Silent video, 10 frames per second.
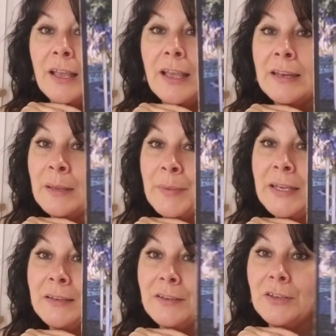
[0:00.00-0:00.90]
And I
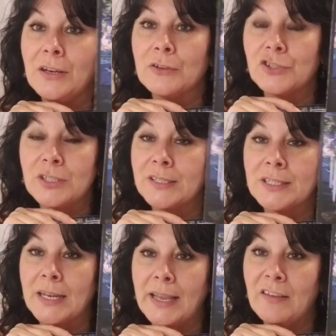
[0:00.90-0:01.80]
mean, you know, she
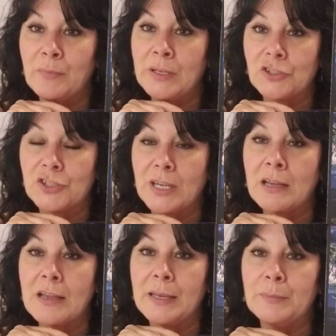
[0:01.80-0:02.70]
doesn't have much
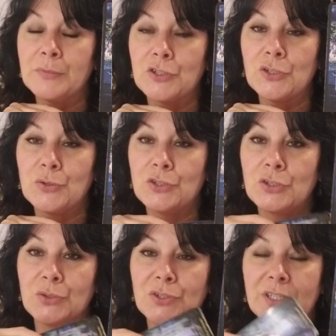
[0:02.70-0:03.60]
time to
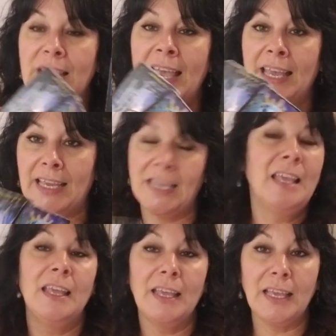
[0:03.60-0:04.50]
to stay
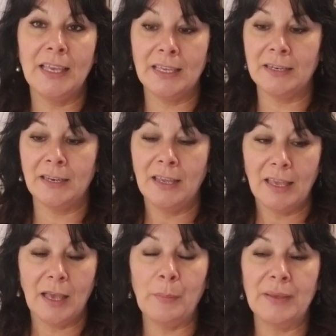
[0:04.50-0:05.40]
in
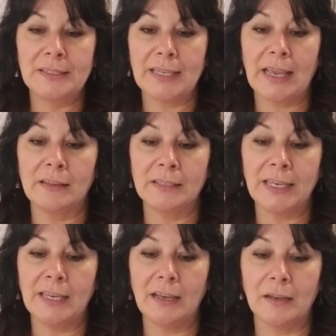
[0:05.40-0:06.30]
a
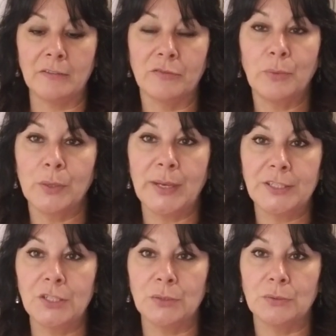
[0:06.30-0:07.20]
mentality of what do I
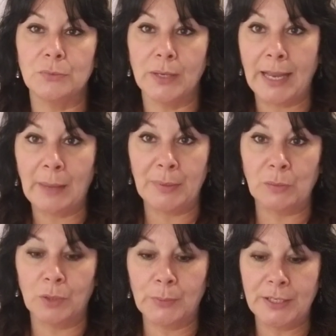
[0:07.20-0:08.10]
do? What happened?
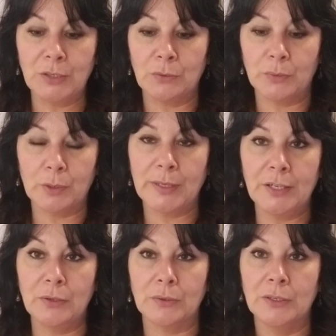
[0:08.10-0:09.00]
What do I do? What do I
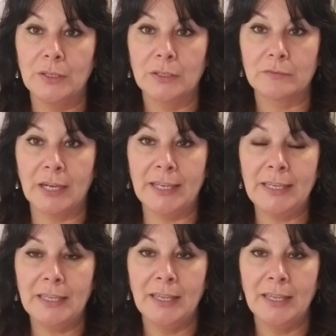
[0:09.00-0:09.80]
do? Right?